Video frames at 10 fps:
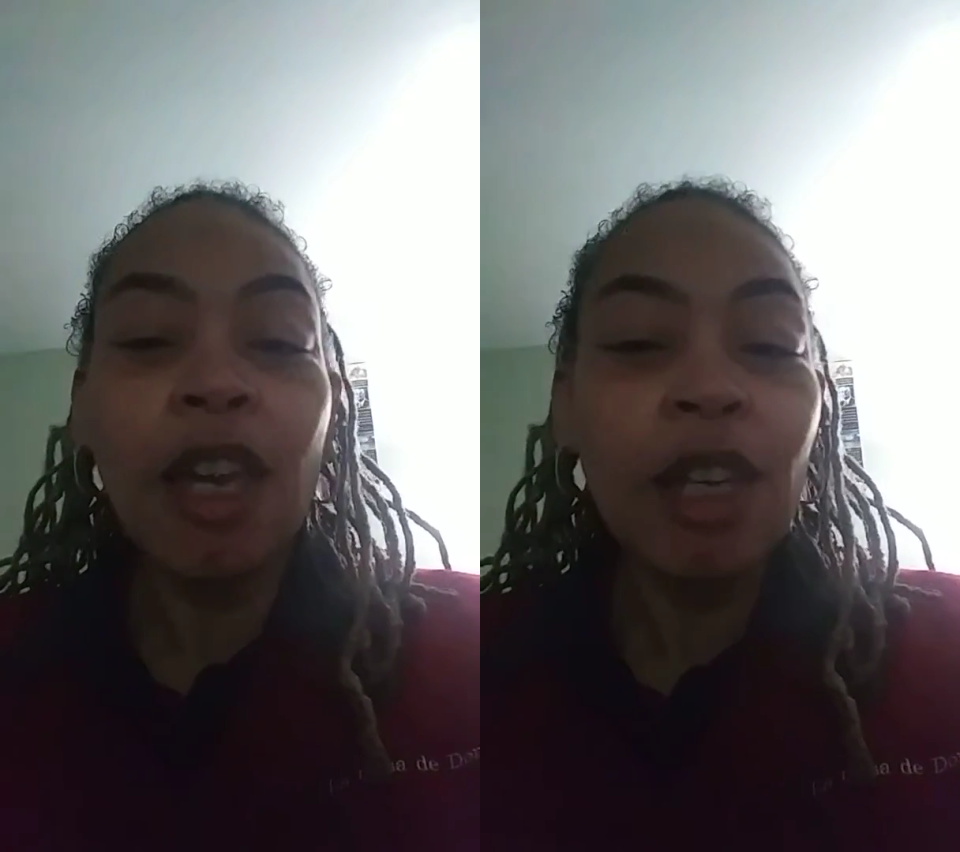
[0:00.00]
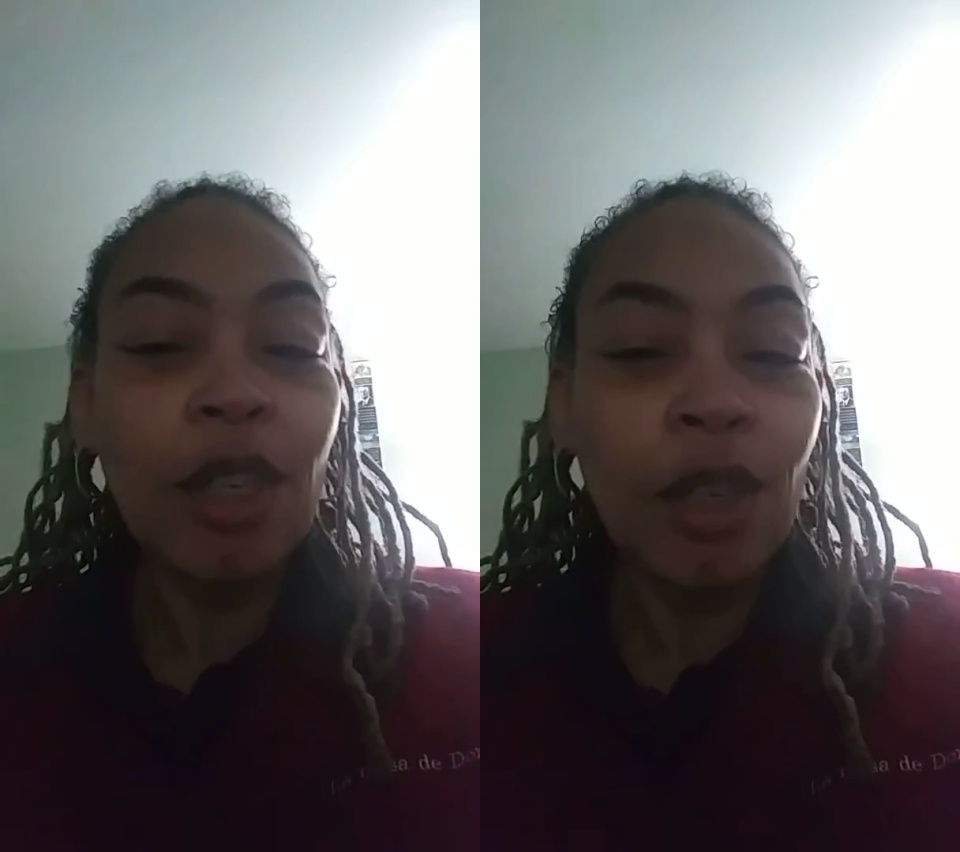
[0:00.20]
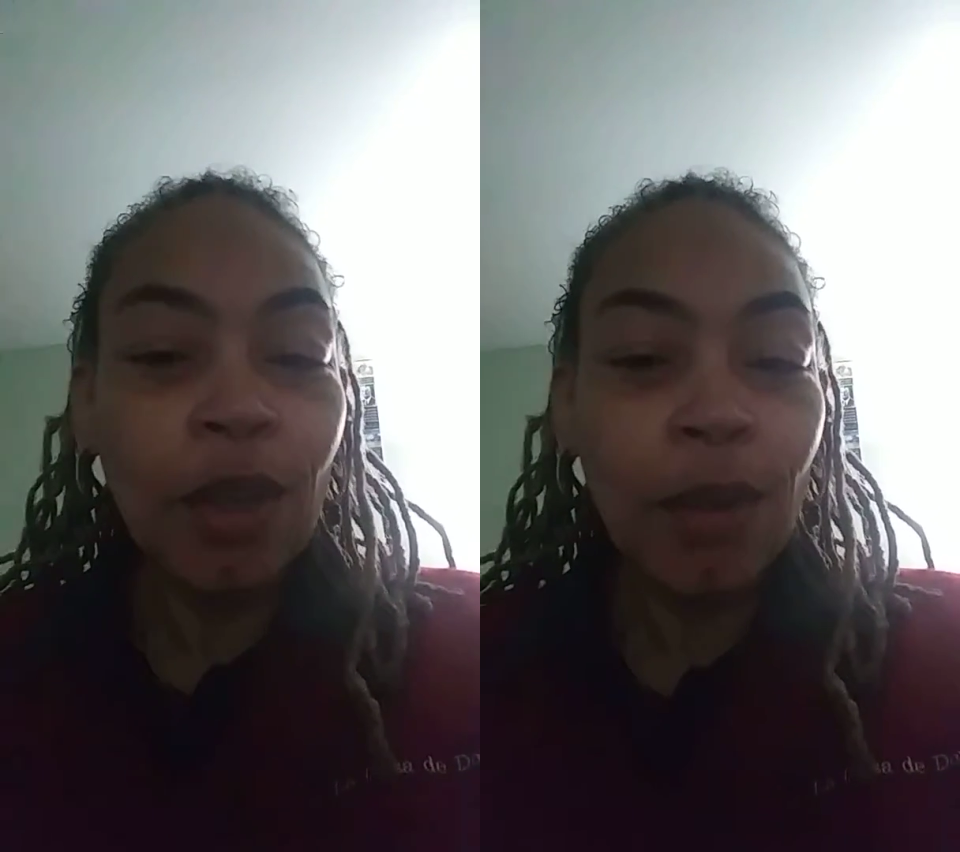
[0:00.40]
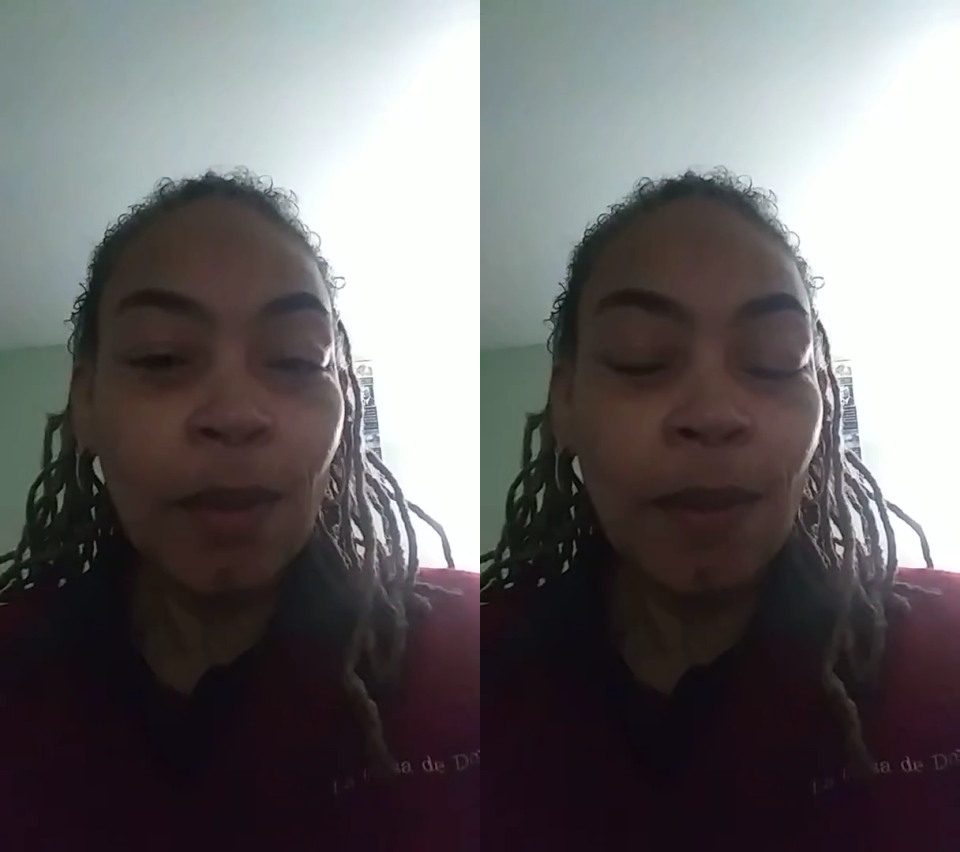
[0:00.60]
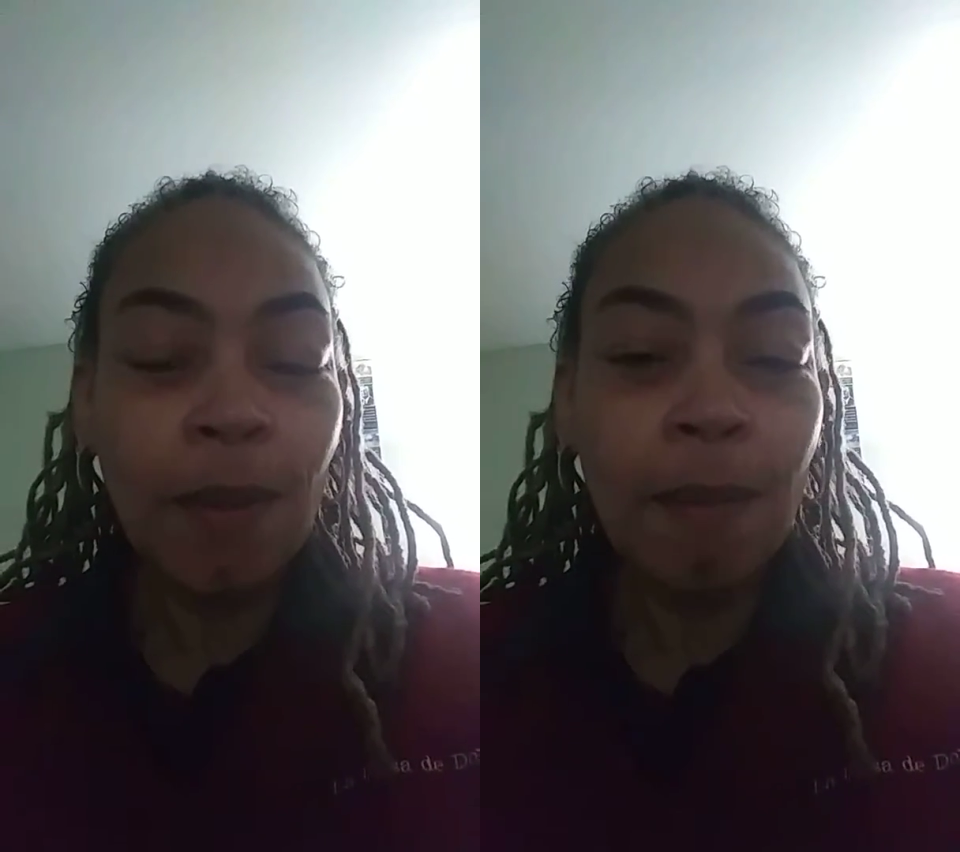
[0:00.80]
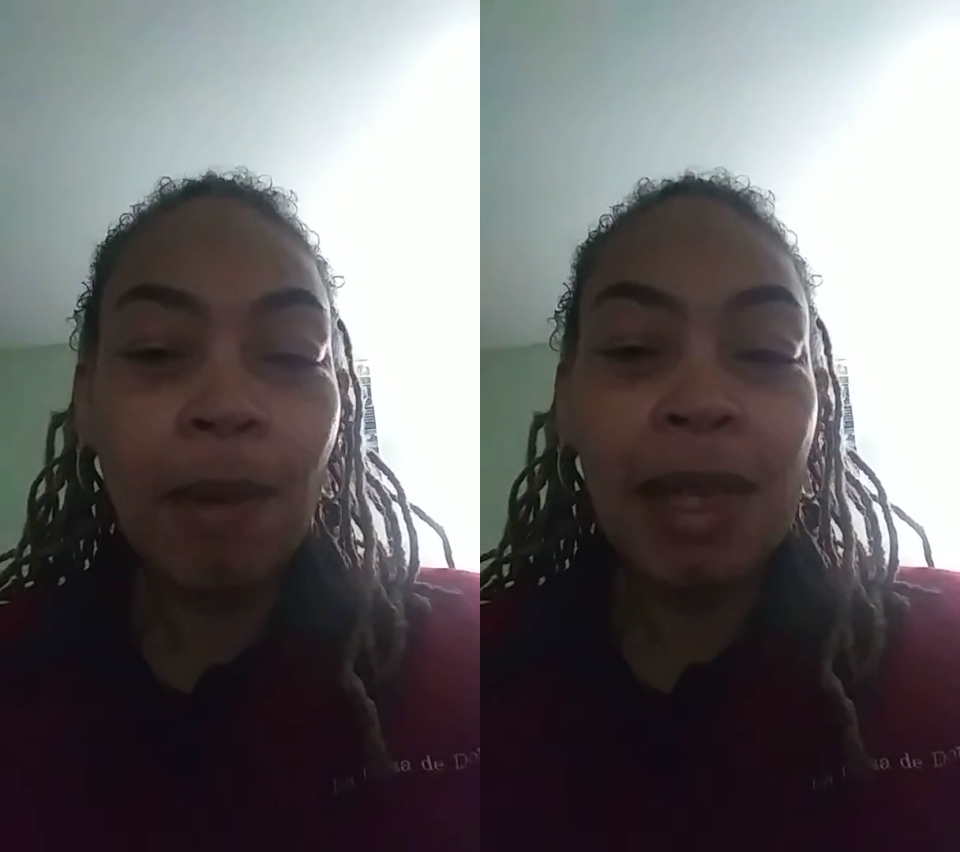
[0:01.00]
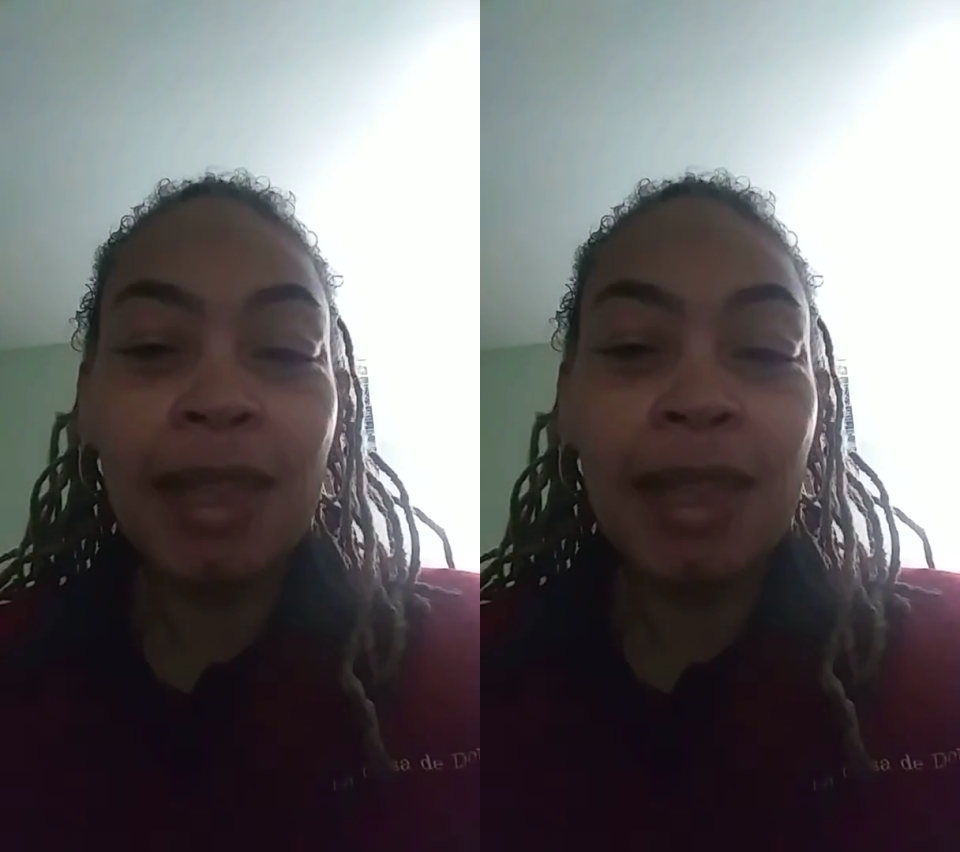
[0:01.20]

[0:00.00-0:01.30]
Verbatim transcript: You may